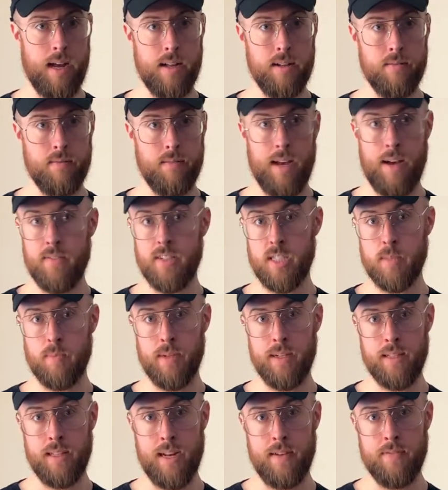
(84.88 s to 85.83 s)
haven't
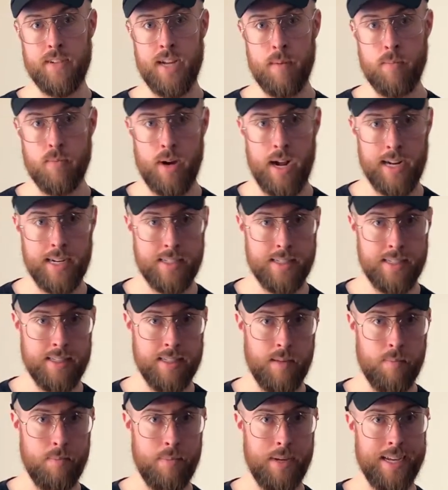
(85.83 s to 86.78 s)
spent a lot of time practicing
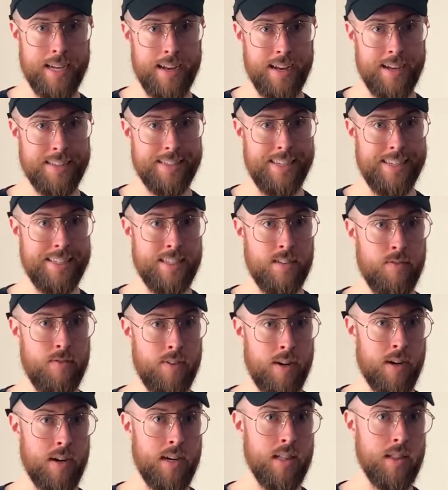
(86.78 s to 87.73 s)
them because it's a
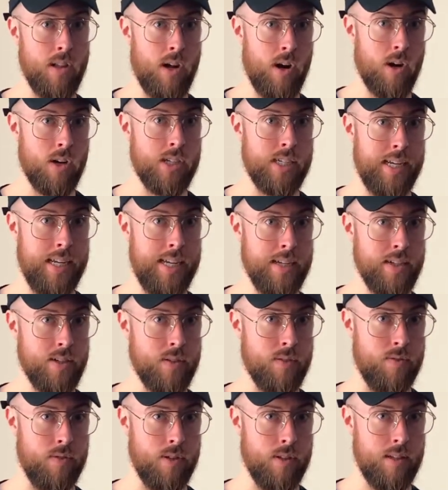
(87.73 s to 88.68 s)
very large
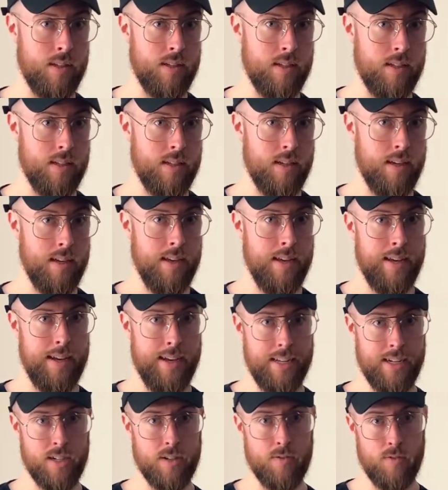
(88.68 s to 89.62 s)
interval.
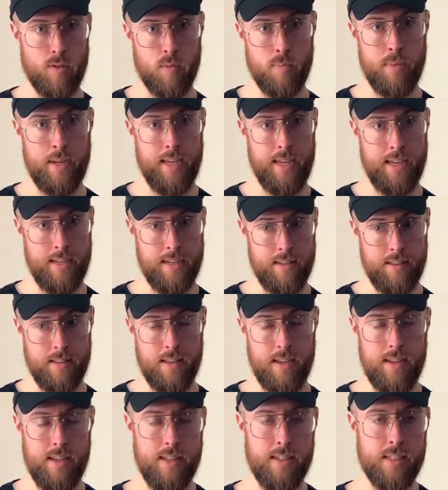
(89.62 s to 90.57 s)
Interval being
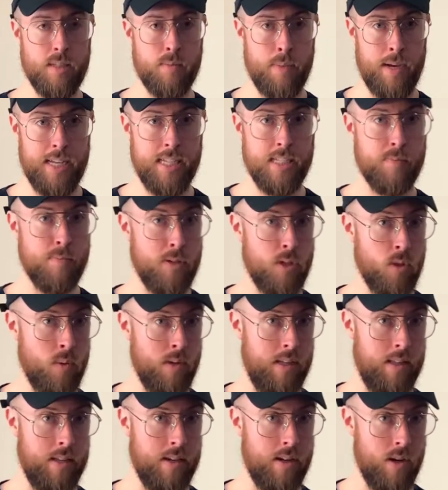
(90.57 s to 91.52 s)
the space
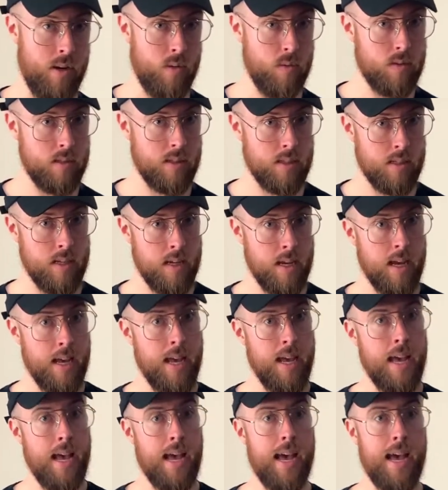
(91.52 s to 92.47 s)
between the notes.
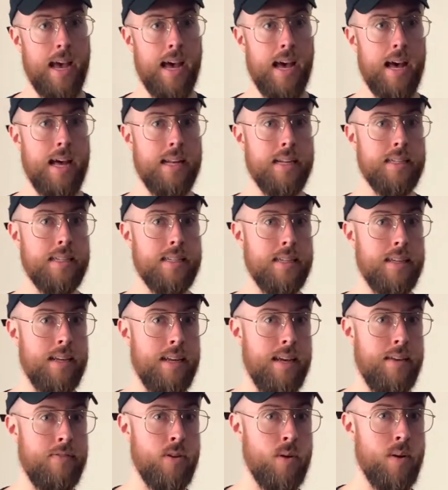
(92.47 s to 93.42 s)
And
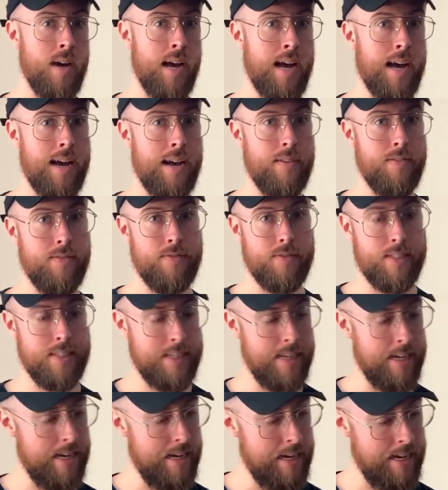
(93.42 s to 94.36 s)
if you have,
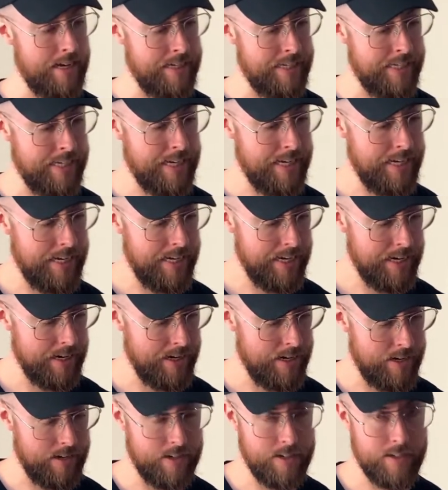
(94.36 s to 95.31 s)
say, a D here
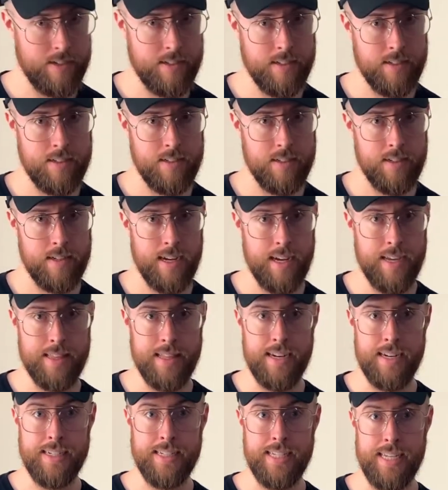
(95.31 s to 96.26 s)
and
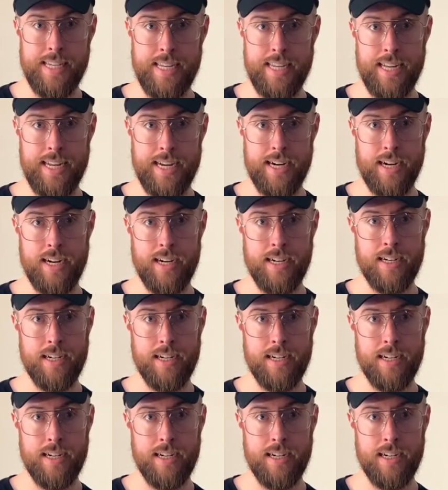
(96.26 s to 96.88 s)
then a D here,